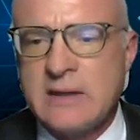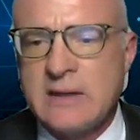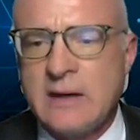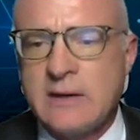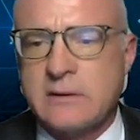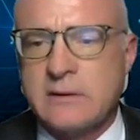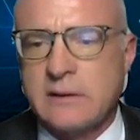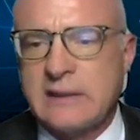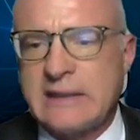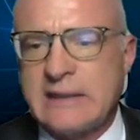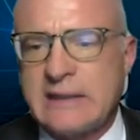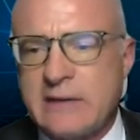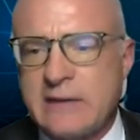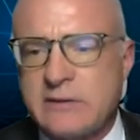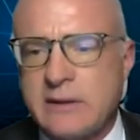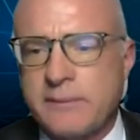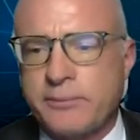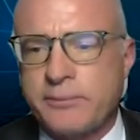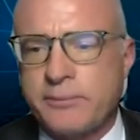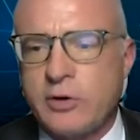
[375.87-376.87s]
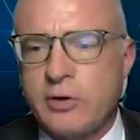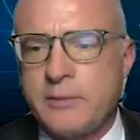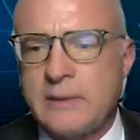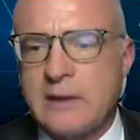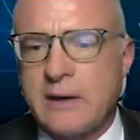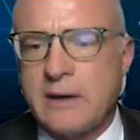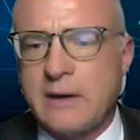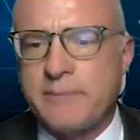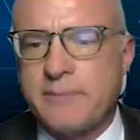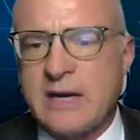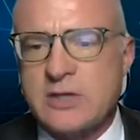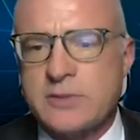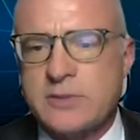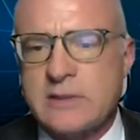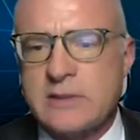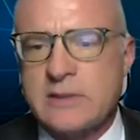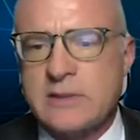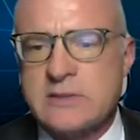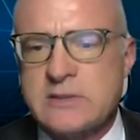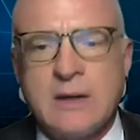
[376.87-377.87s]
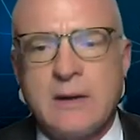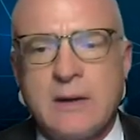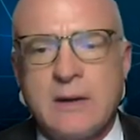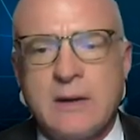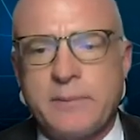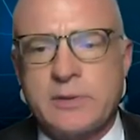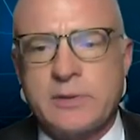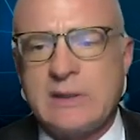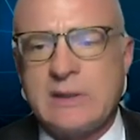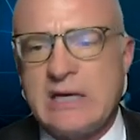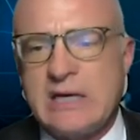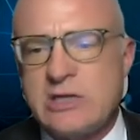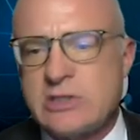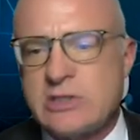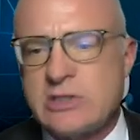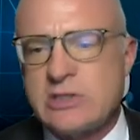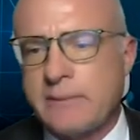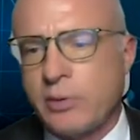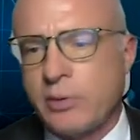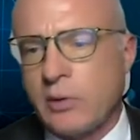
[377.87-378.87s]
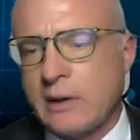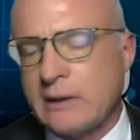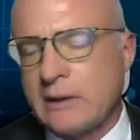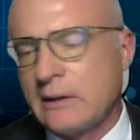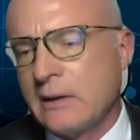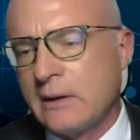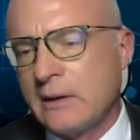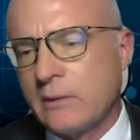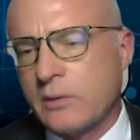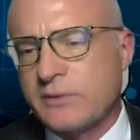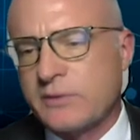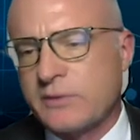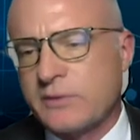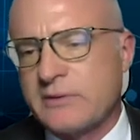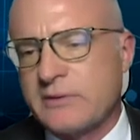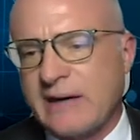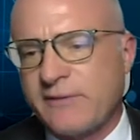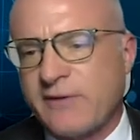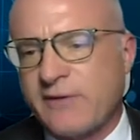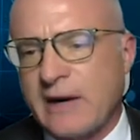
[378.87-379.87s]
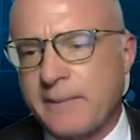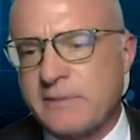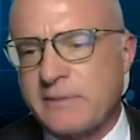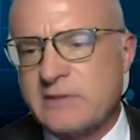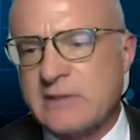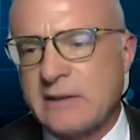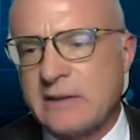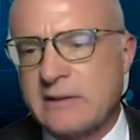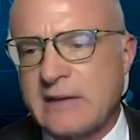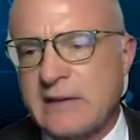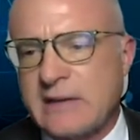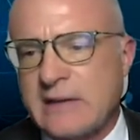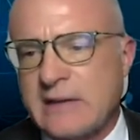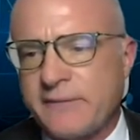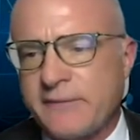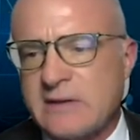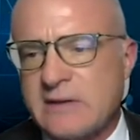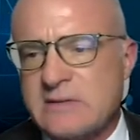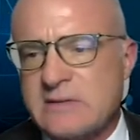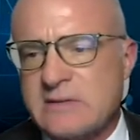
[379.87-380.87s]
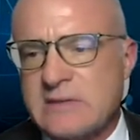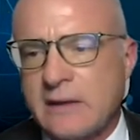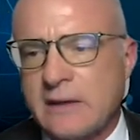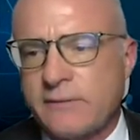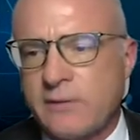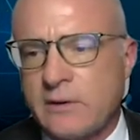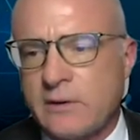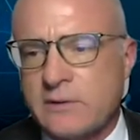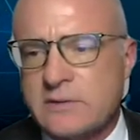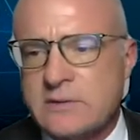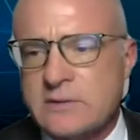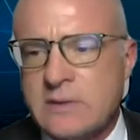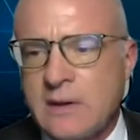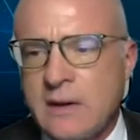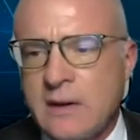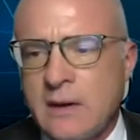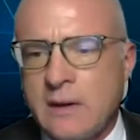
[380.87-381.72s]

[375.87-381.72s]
to delineate the improvement of measurements between each endpoint with 95% confidence intervals.